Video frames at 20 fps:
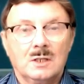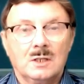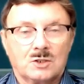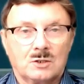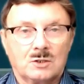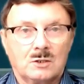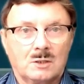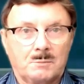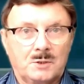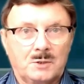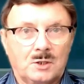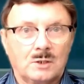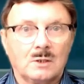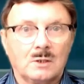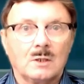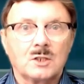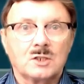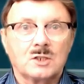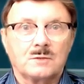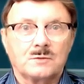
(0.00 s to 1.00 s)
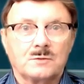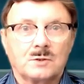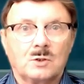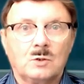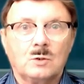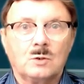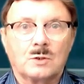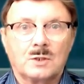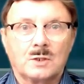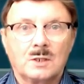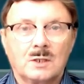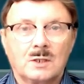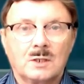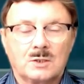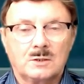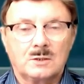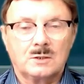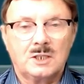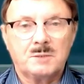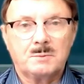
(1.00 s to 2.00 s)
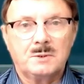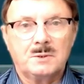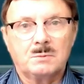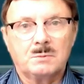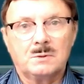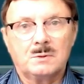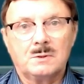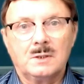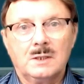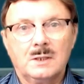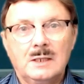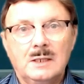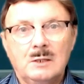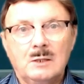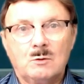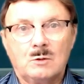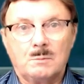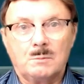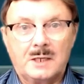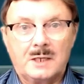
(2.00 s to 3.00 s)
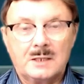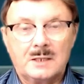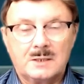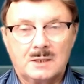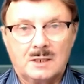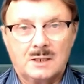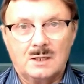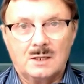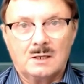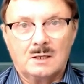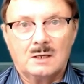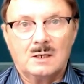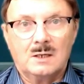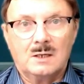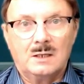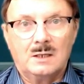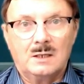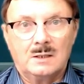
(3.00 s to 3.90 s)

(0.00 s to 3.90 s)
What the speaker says: So there'll be earls of the court. So these people will get together,